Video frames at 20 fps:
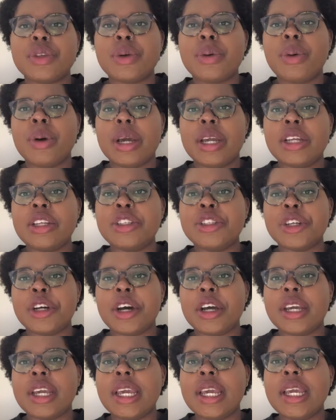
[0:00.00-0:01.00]
quite
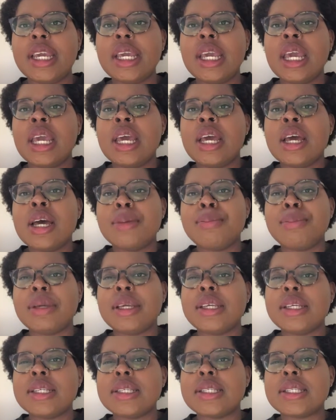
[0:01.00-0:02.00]
shocking
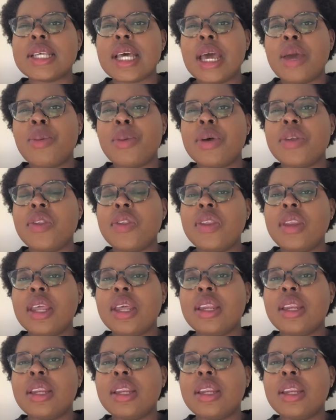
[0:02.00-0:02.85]
because I wasn't